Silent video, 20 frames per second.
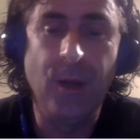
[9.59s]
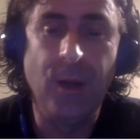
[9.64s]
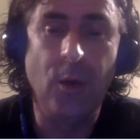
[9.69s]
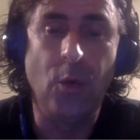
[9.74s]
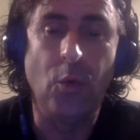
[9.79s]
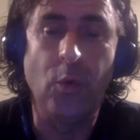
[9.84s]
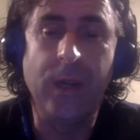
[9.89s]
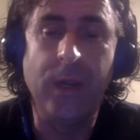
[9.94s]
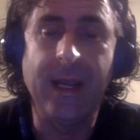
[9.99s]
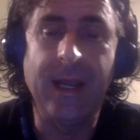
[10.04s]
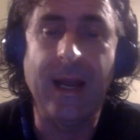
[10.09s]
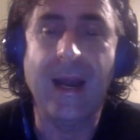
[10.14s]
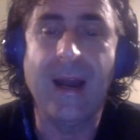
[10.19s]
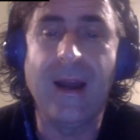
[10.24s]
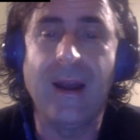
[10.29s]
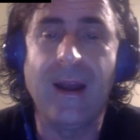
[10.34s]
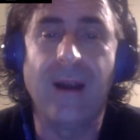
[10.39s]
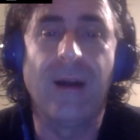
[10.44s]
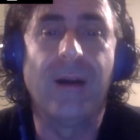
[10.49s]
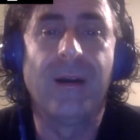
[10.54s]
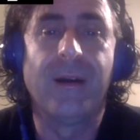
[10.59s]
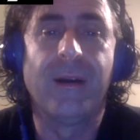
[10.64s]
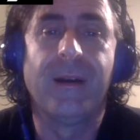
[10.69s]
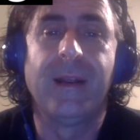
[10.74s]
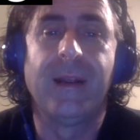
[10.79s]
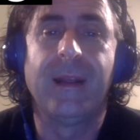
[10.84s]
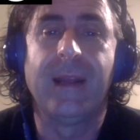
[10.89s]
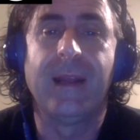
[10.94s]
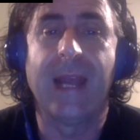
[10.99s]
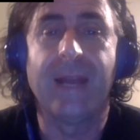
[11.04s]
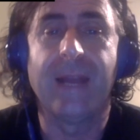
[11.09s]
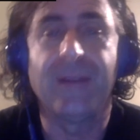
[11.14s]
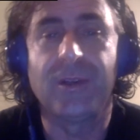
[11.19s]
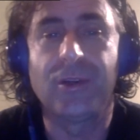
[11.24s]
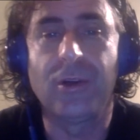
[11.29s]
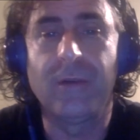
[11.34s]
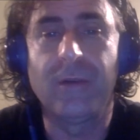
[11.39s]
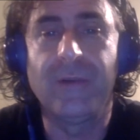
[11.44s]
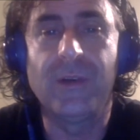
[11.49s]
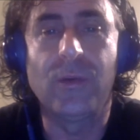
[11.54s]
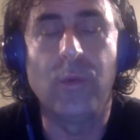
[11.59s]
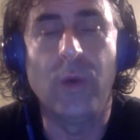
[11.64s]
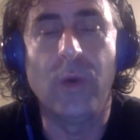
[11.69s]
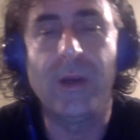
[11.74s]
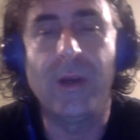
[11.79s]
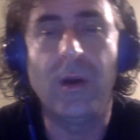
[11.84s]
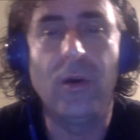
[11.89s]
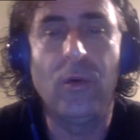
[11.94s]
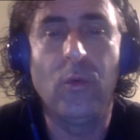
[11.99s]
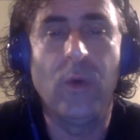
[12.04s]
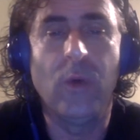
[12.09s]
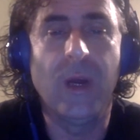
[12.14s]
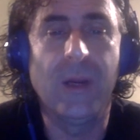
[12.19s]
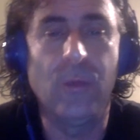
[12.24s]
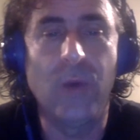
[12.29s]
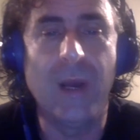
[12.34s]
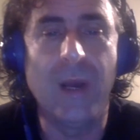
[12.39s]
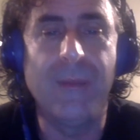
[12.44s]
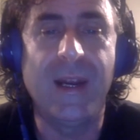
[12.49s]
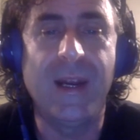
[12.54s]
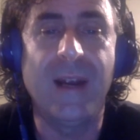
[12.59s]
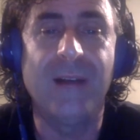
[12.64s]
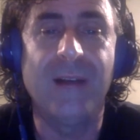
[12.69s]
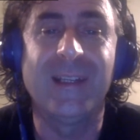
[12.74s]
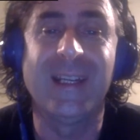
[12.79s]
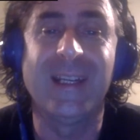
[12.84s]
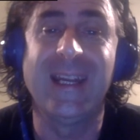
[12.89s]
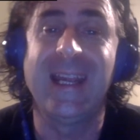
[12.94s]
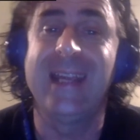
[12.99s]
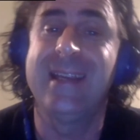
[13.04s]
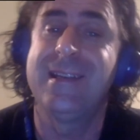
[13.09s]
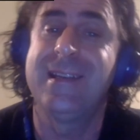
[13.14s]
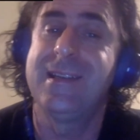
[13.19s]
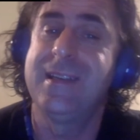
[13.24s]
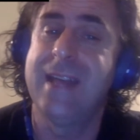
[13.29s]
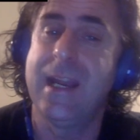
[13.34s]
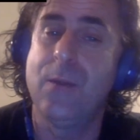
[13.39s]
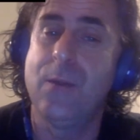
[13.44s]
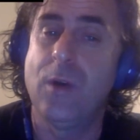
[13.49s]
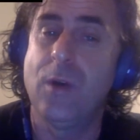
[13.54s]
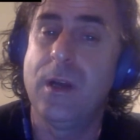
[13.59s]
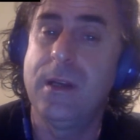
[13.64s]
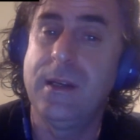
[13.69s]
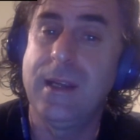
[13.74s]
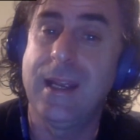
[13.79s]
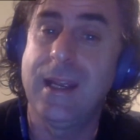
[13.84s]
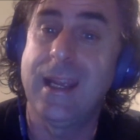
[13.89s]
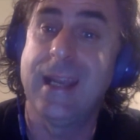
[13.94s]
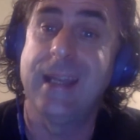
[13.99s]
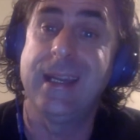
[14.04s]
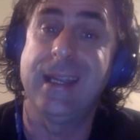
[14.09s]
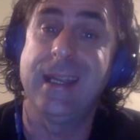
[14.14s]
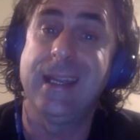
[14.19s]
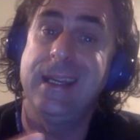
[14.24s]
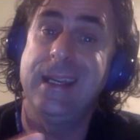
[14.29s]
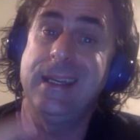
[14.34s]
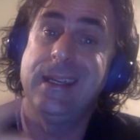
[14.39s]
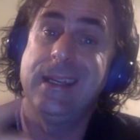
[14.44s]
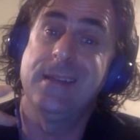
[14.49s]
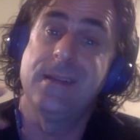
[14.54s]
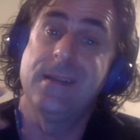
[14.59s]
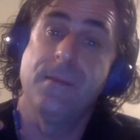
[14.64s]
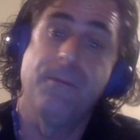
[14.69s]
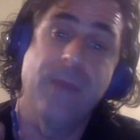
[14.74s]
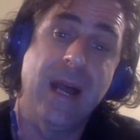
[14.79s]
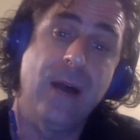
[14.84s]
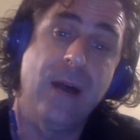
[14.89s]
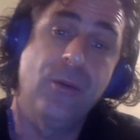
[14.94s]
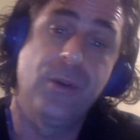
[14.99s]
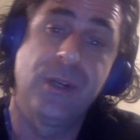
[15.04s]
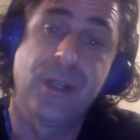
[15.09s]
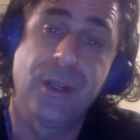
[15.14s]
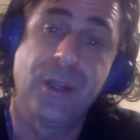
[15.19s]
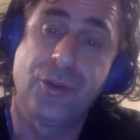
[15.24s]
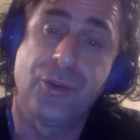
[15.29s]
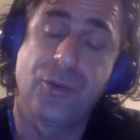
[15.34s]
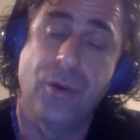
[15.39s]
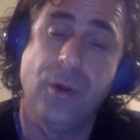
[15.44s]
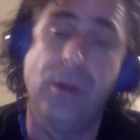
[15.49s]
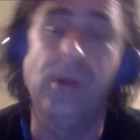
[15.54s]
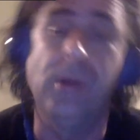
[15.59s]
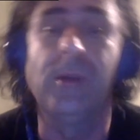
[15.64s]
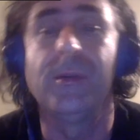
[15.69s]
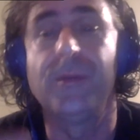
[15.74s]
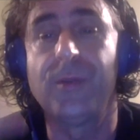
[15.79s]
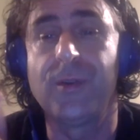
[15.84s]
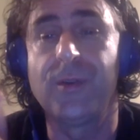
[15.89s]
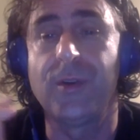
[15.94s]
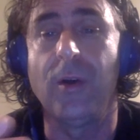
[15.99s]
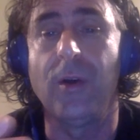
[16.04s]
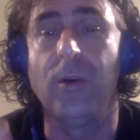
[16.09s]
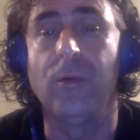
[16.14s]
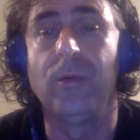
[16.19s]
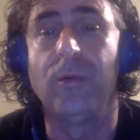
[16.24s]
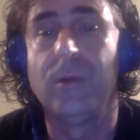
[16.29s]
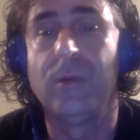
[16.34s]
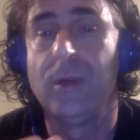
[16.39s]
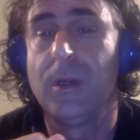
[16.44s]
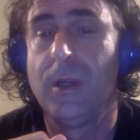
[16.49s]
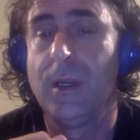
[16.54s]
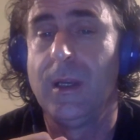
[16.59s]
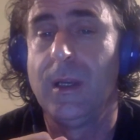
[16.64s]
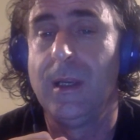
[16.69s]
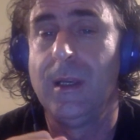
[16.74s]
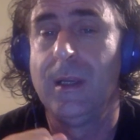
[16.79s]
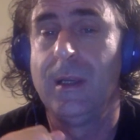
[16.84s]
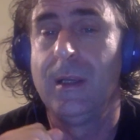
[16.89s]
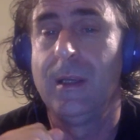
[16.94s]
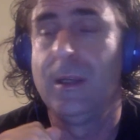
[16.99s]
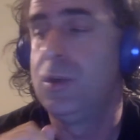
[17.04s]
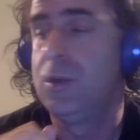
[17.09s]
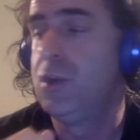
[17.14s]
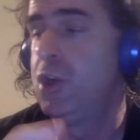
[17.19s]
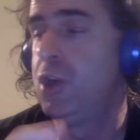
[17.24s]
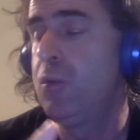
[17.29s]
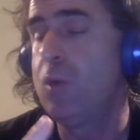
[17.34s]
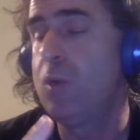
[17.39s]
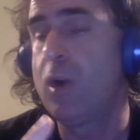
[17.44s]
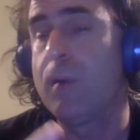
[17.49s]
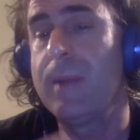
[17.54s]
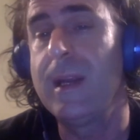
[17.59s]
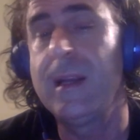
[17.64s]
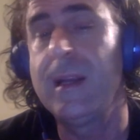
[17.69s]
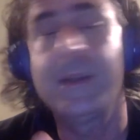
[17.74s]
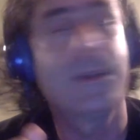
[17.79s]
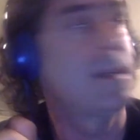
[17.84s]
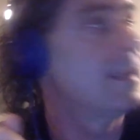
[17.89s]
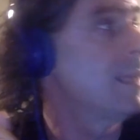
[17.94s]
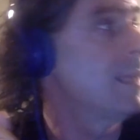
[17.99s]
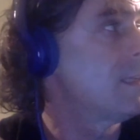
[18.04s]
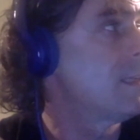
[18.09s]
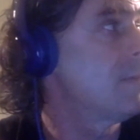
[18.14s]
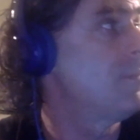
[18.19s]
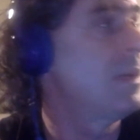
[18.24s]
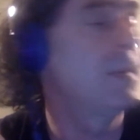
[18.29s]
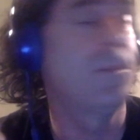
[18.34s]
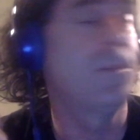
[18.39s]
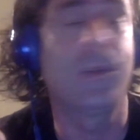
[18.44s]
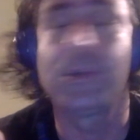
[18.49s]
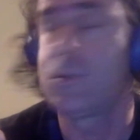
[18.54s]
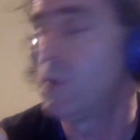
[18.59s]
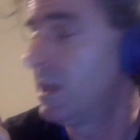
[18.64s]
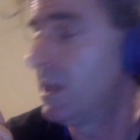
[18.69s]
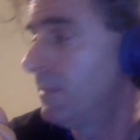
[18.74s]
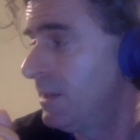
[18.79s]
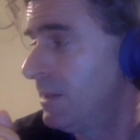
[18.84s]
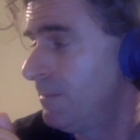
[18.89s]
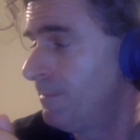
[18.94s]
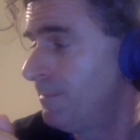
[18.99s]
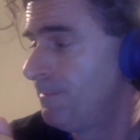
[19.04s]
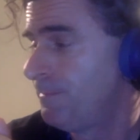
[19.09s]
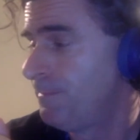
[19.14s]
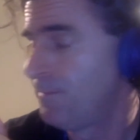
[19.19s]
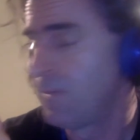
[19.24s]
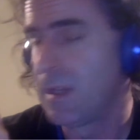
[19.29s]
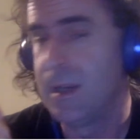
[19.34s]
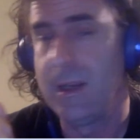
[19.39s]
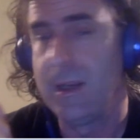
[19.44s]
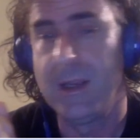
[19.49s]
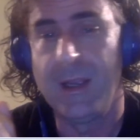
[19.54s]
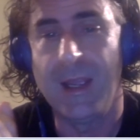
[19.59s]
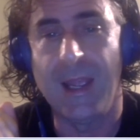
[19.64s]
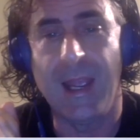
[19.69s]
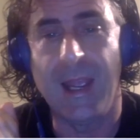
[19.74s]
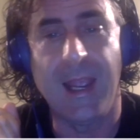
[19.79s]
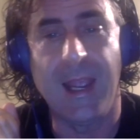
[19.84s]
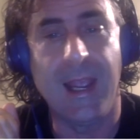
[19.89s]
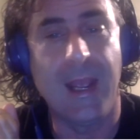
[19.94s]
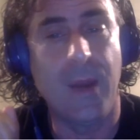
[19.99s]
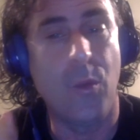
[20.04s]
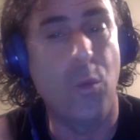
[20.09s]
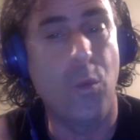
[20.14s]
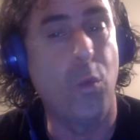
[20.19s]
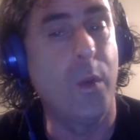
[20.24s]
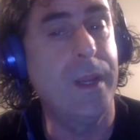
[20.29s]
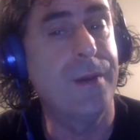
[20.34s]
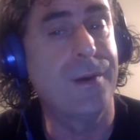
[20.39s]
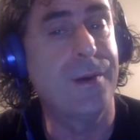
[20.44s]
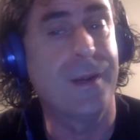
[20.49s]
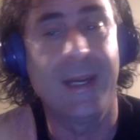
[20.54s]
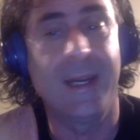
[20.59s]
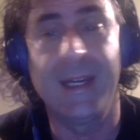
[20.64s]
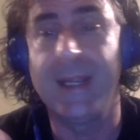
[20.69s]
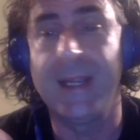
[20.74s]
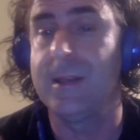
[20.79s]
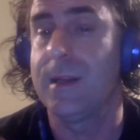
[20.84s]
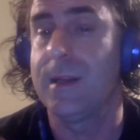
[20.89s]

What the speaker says: We are at the Service 101 webinar. Today is day 1, and it is about control. So, 2 more minutes. Let some people stream in, and we are going to get